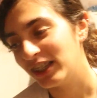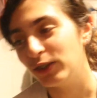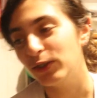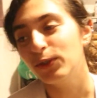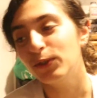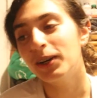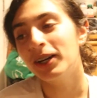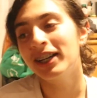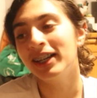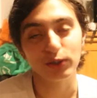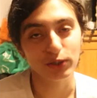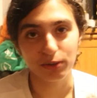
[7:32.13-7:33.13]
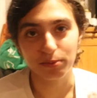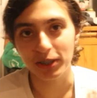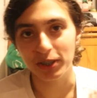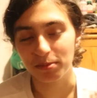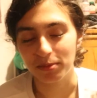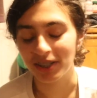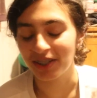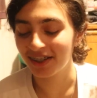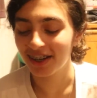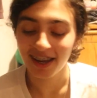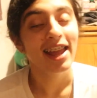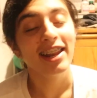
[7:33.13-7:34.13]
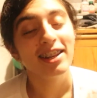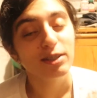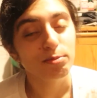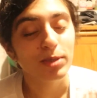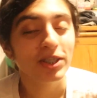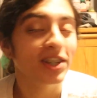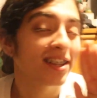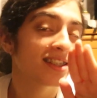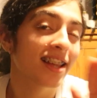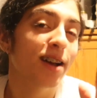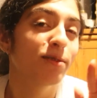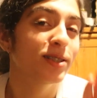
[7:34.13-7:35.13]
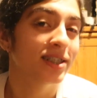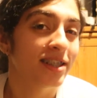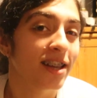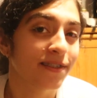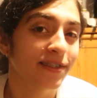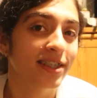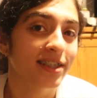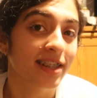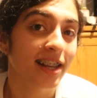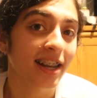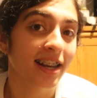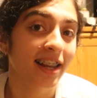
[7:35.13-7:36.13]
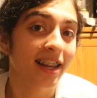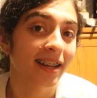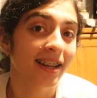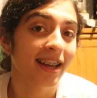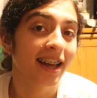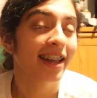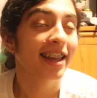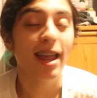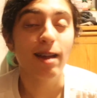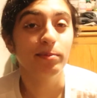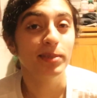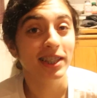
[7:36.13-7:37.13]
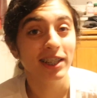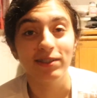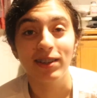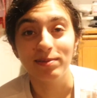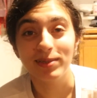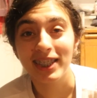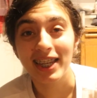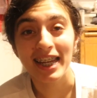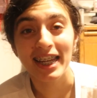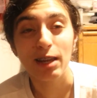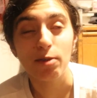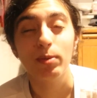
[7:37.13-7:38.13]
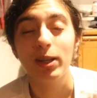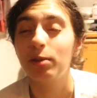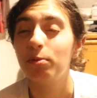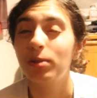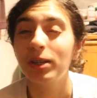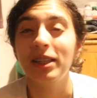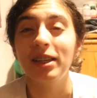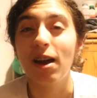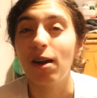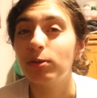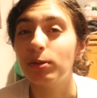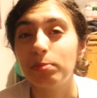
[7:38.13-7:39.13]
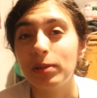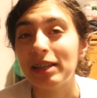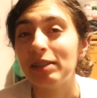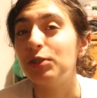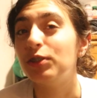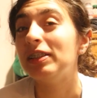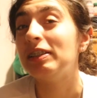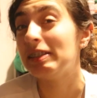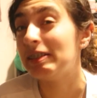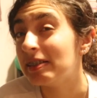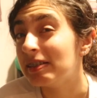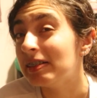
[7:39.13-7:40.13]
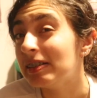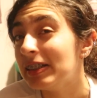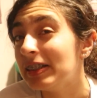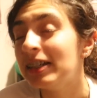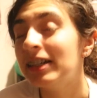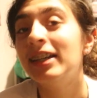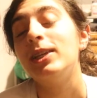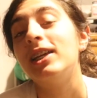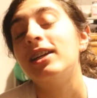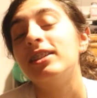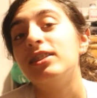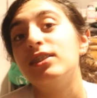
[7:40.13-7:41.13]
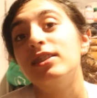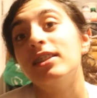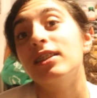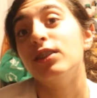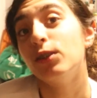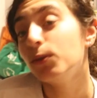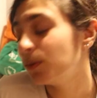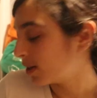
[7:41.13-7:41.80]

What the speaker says: You torture me too much. And as much as that was devastating, I can't believe I'm saying it, but it really got replaced easily because the new